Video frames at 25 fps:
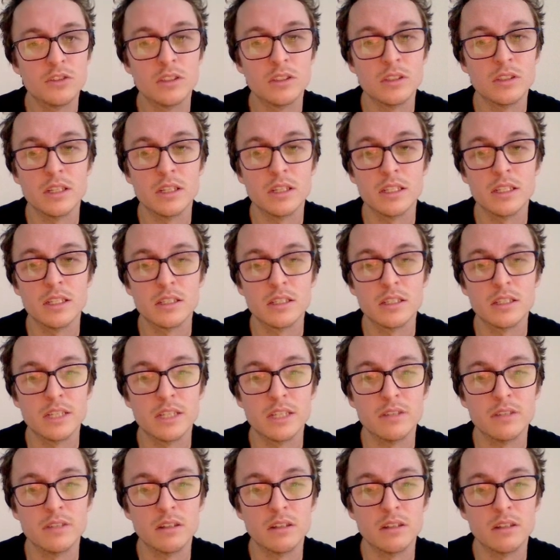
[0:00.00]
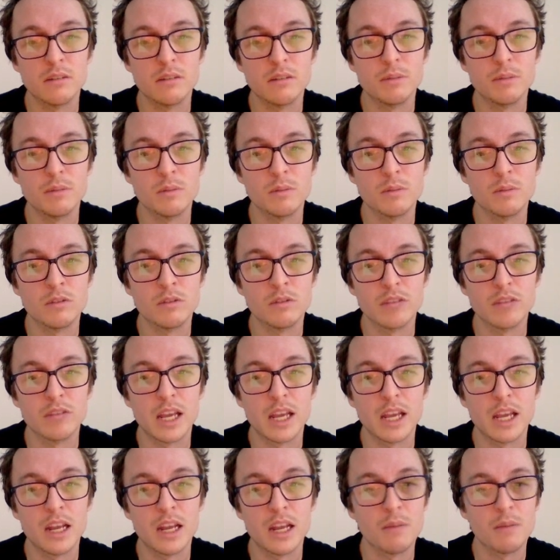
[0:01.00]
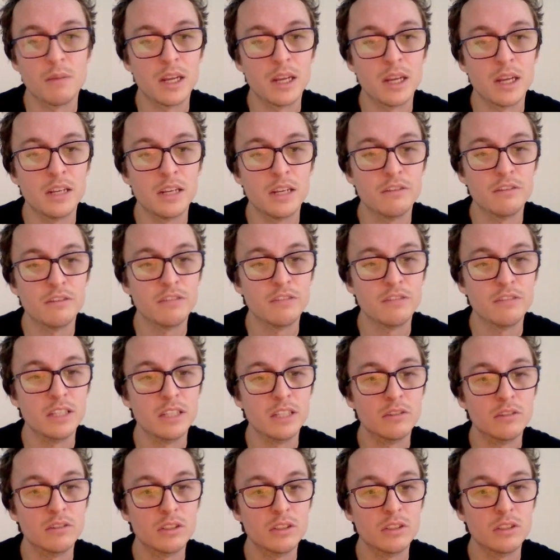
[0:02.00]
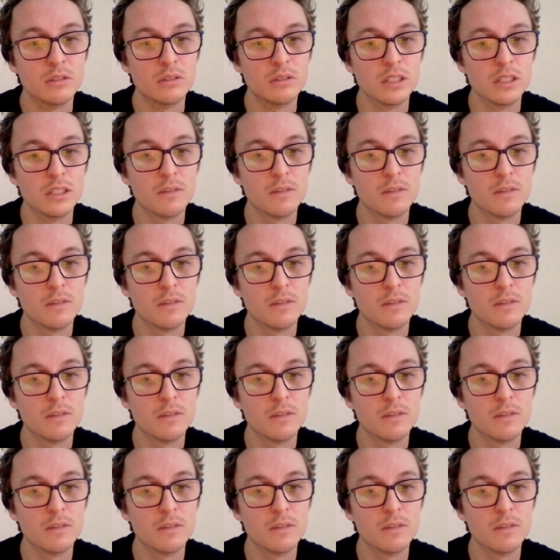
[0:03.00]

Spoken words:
it does give it a bit more of a handmade feel to it.